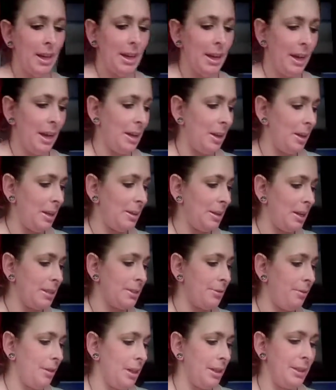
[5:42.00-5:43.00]
And that's
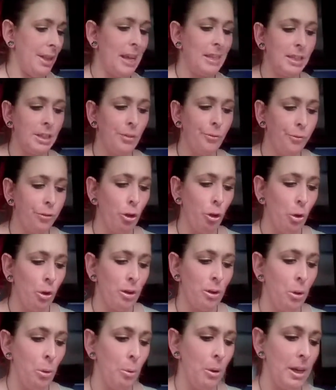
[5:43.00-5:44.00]
fun. That's the
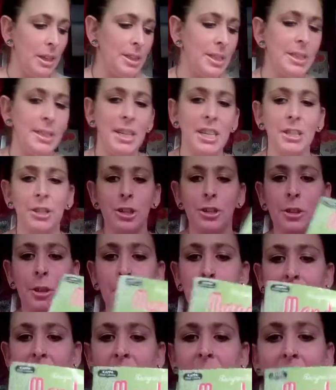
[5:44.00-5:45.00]
floral ones. These are the
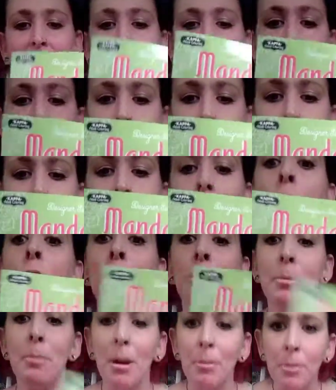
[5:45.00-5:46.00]
mandalas.
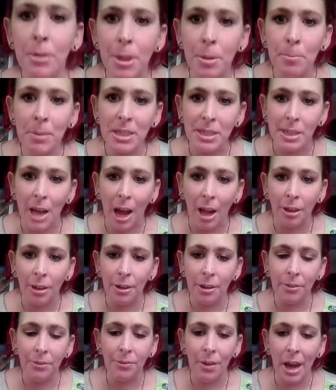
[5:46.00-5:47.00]
Remember the
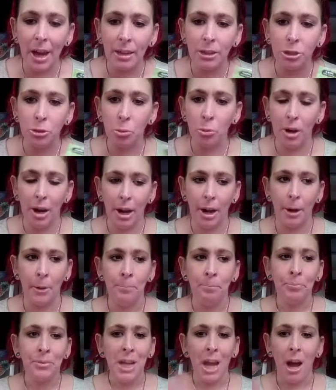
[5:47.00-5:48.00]
mandala effect where
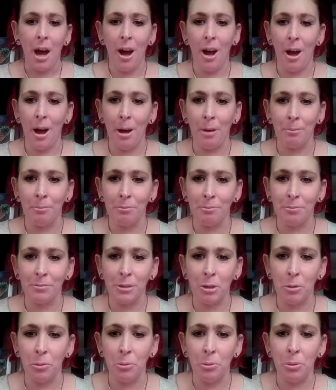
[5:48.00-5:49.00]

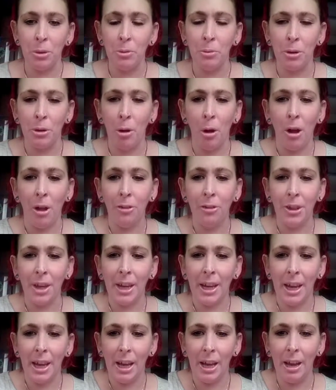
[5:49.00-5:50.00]
we were all
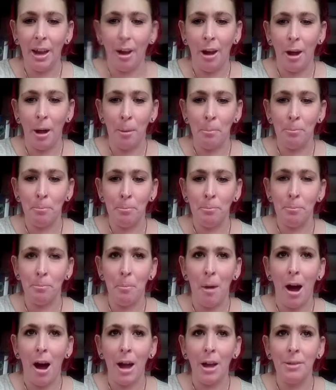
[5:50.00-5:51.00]
thinking
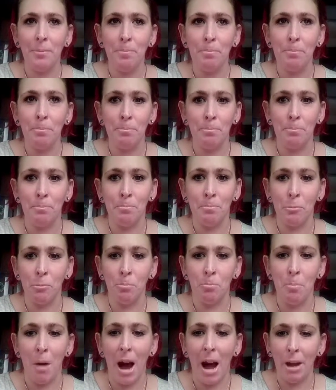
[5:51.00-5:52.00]
Mod
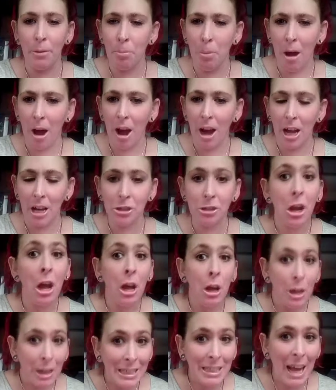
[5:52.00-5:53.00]
Podge
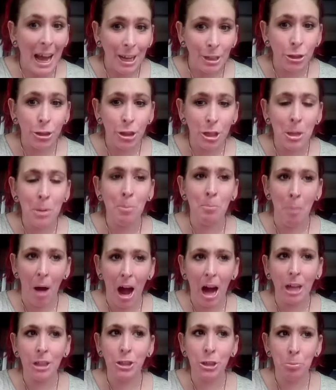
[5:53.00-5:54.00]
is actually
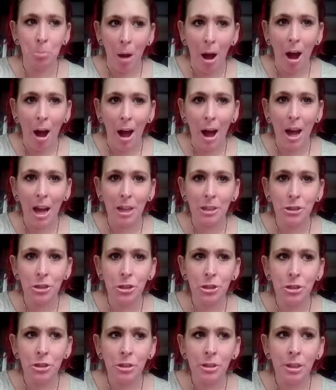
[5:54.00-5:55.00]
Mod
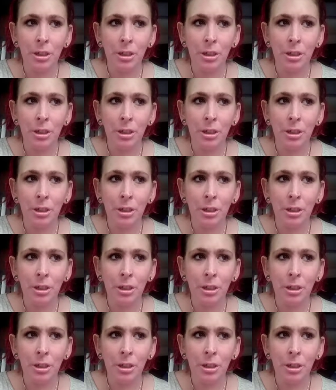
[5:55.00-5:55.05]
Podge?